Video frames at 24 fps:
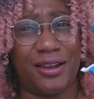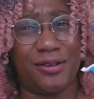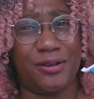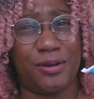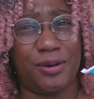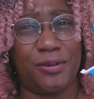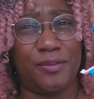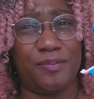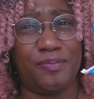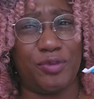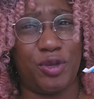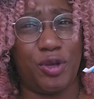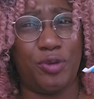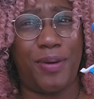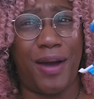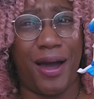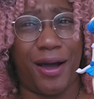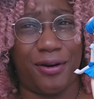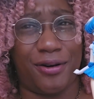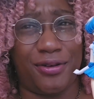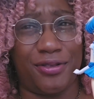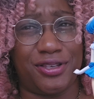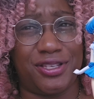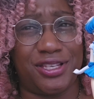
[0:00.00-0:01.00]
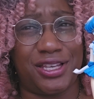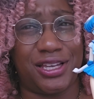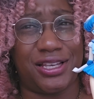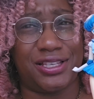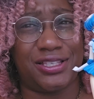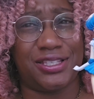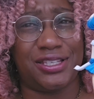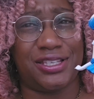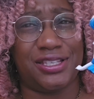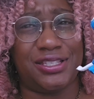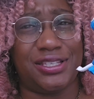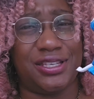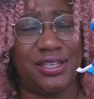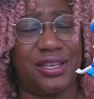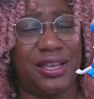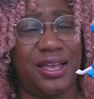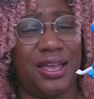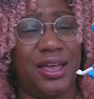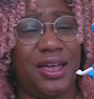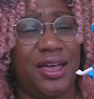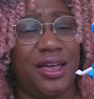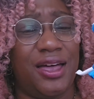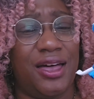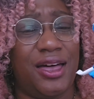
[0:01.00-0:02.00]
a new power in the second season.
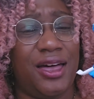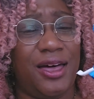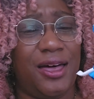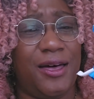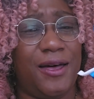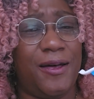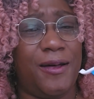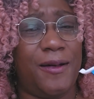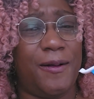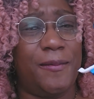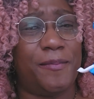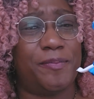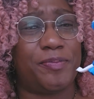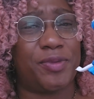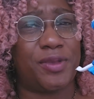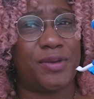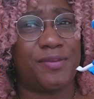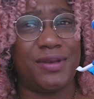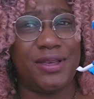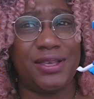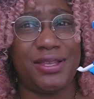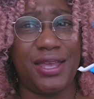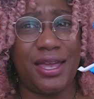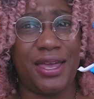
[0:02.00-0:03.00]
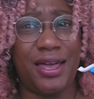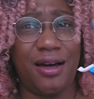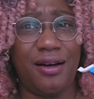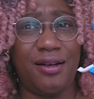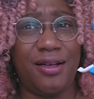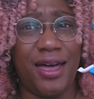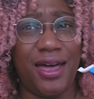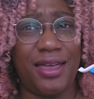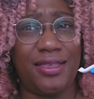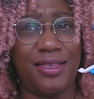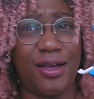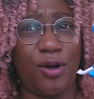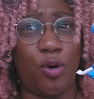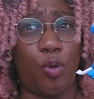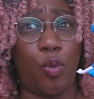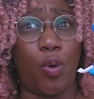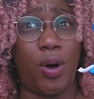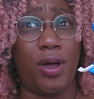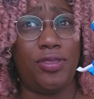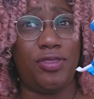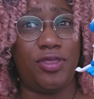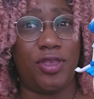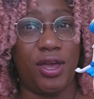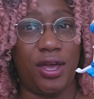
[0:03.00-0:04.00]
But they all had like
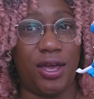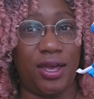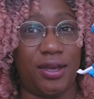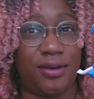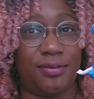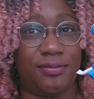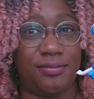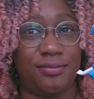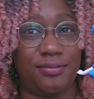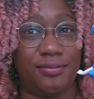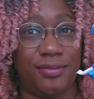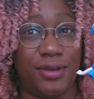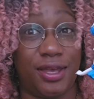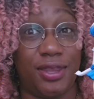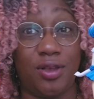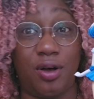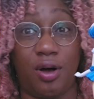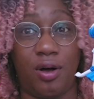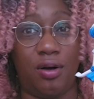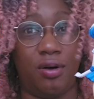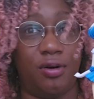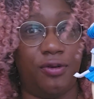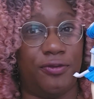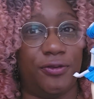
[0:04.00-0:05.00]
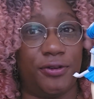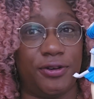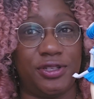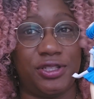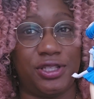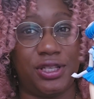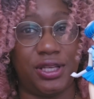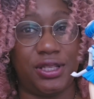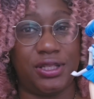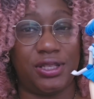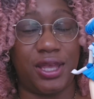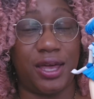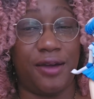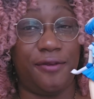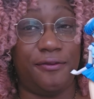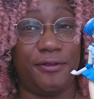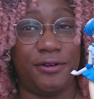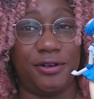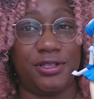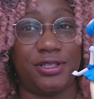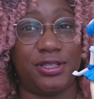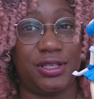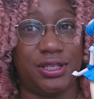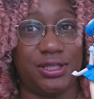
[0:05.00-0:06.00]
one thing in the whole first season. That
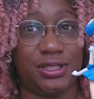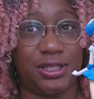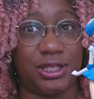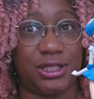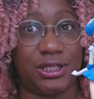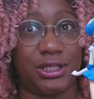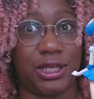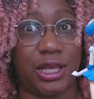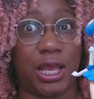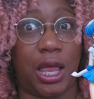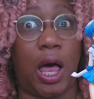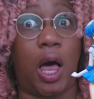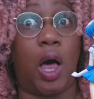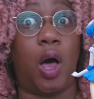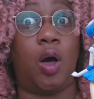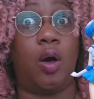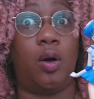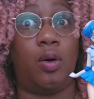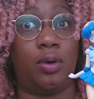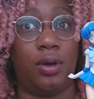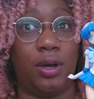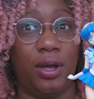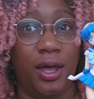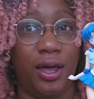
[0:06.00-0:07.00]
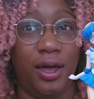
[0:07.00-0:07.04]
first season is long.